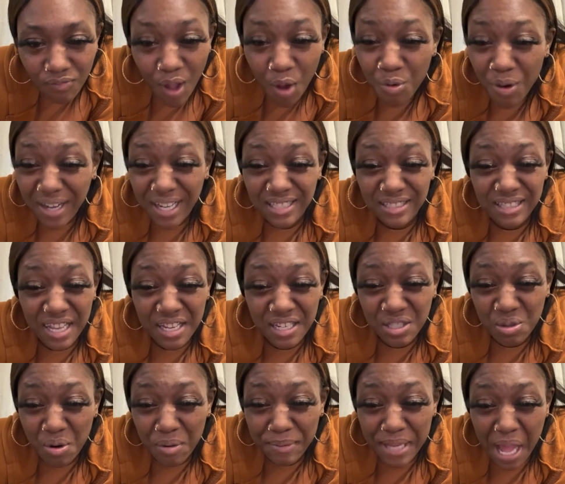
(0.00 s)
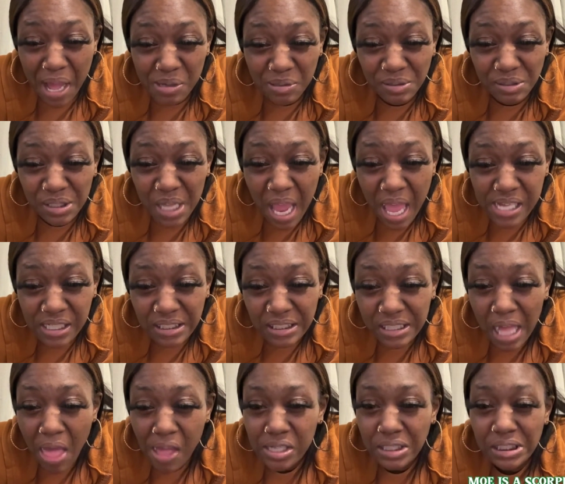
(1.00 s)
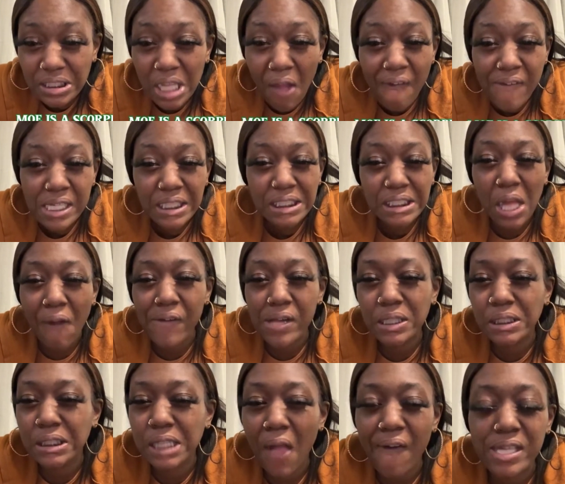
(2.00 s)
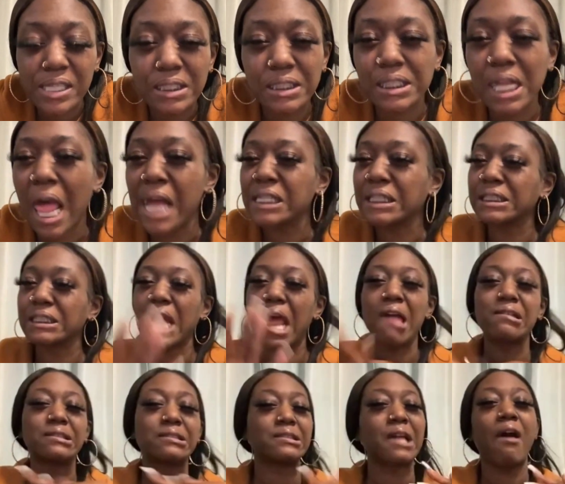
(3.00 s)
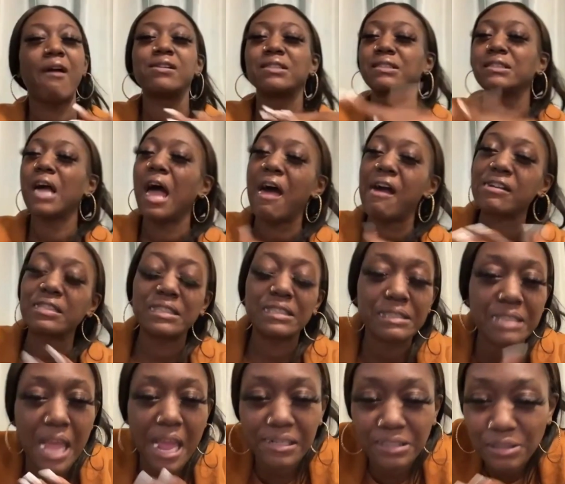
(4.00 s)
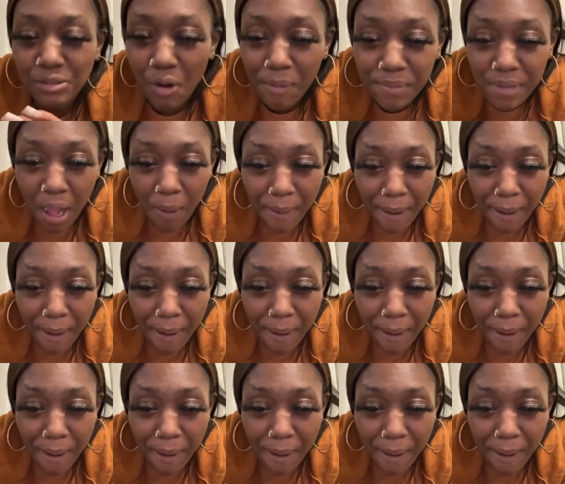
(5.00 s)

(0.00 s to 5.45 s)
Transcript: Oh, I can't stand the Scorpio. I can't stand the Scorpio,